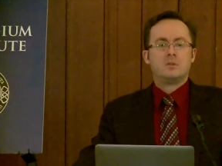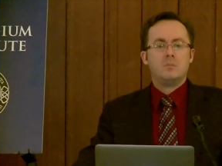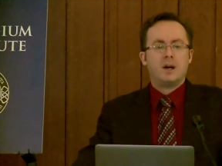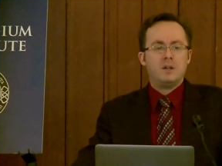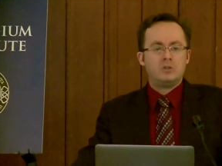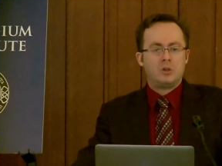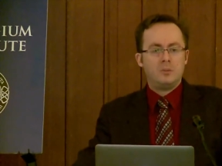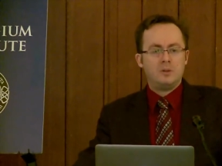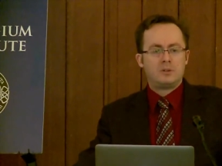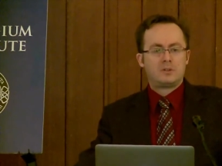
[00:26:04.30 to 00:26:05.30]
that my
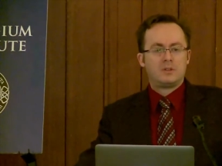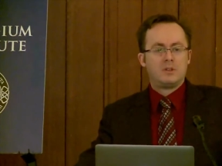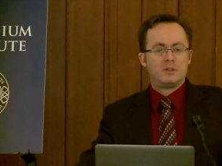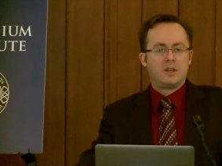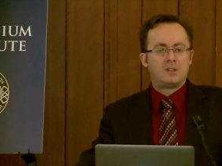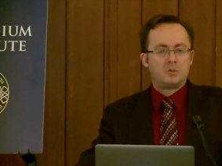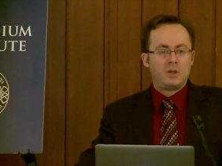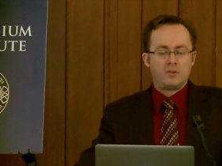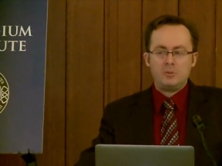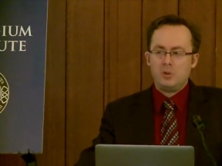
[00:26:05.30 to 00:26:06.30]
enjoyment takes
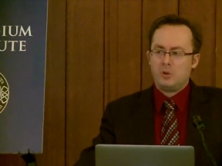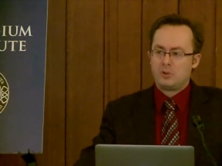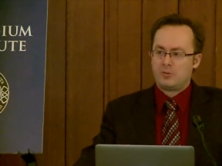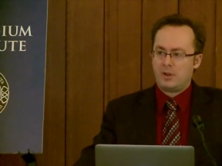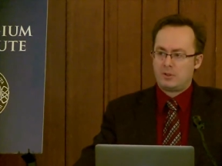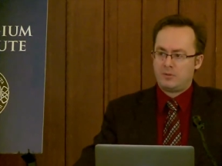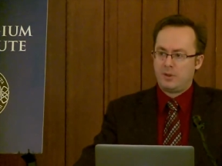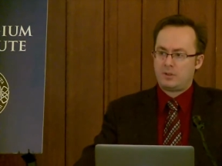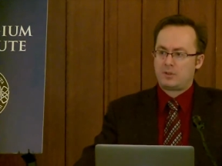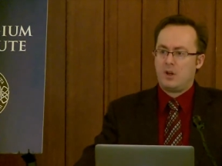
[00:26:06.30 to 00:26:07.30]
away from yours or vice
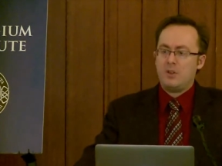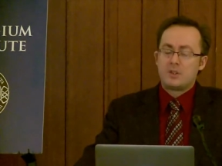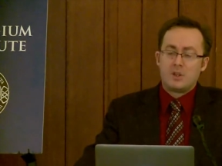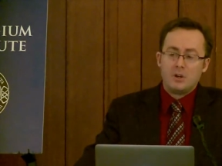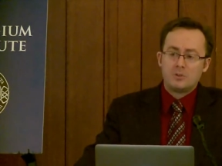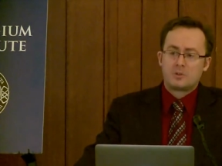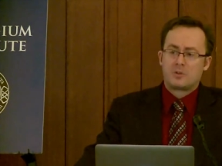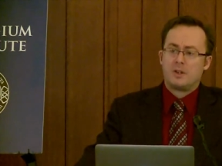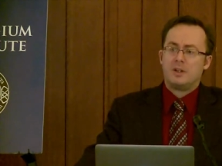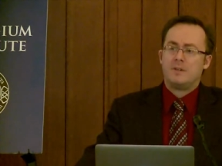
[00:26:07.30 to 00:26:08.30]
versa. On the
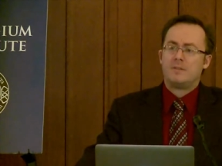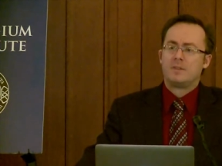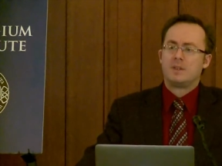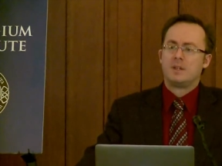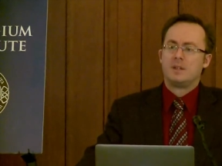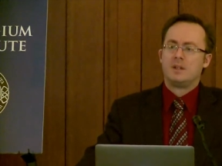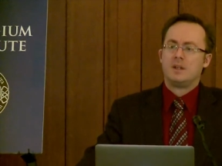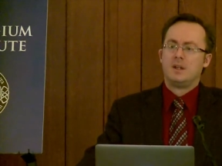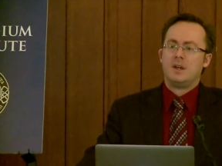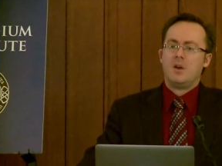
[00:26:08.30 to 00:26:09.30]
contrary,
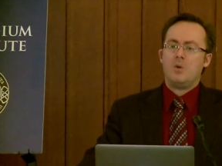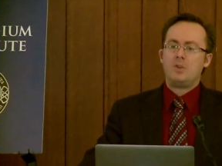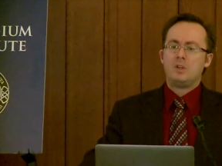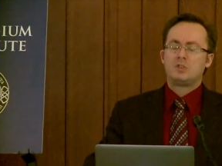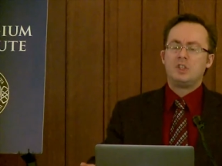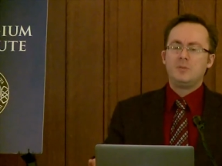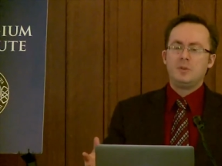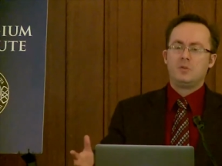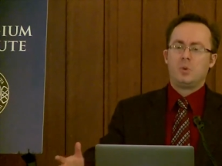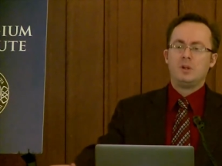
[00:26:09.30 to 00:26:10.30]
the
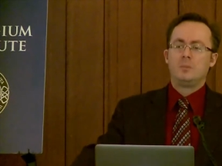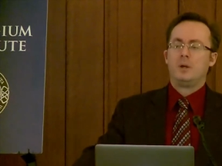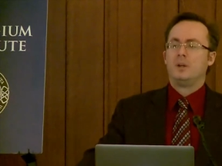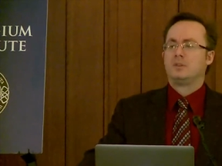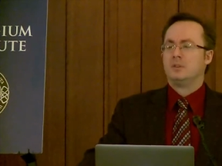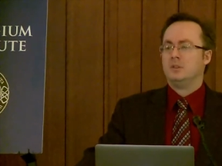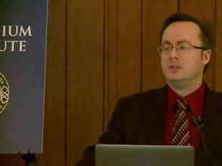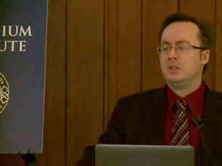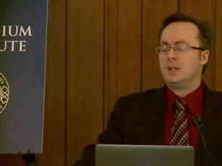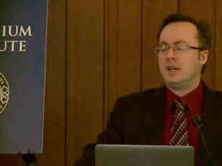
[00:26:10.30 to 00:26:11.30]
achievement of one
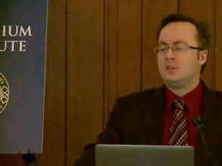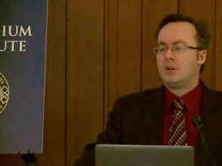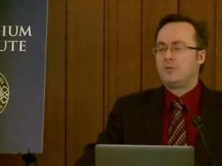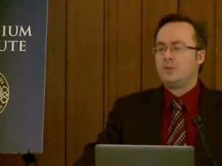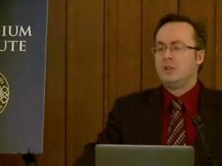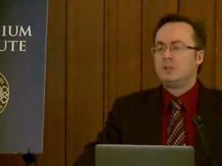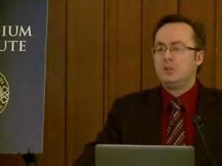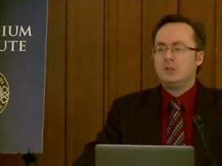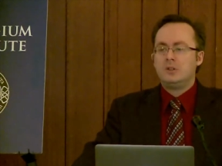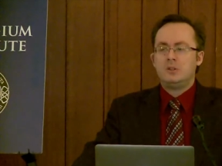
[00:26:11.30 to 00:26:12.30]
person is often a
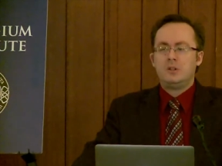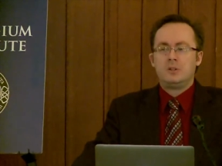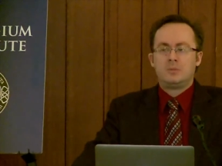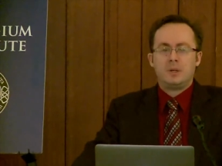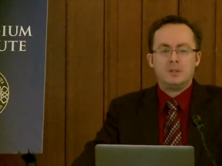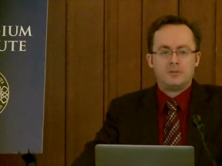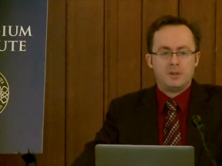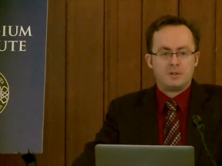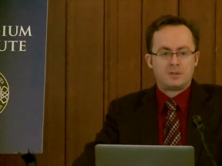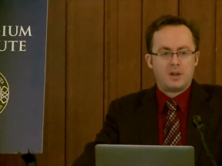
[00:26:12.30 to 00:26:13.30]
good that
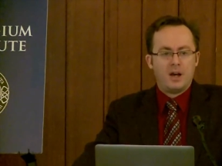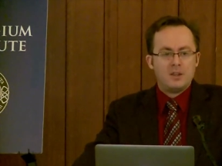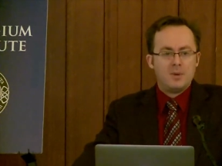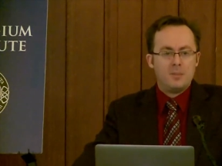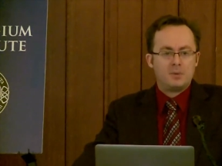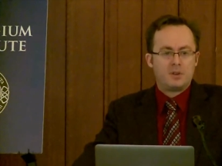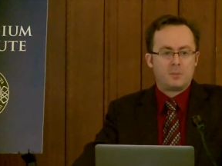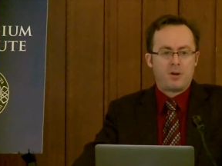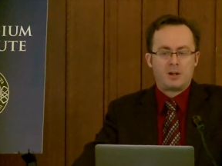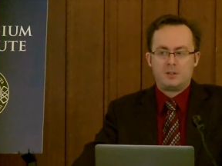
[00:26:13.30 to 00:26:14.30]
benefits other members of
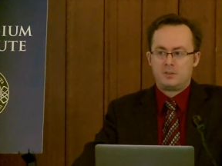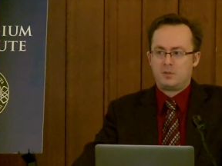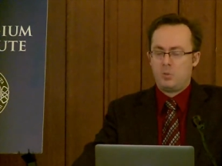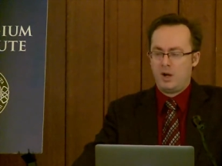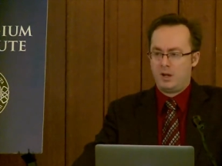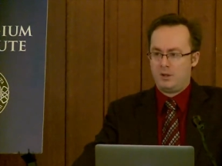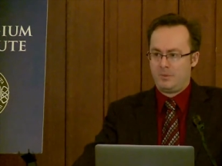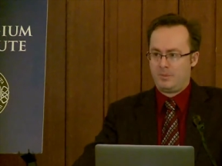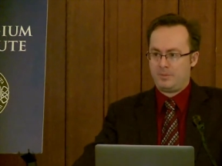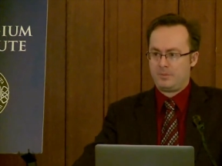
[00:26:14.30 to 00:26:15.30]
the practice as well.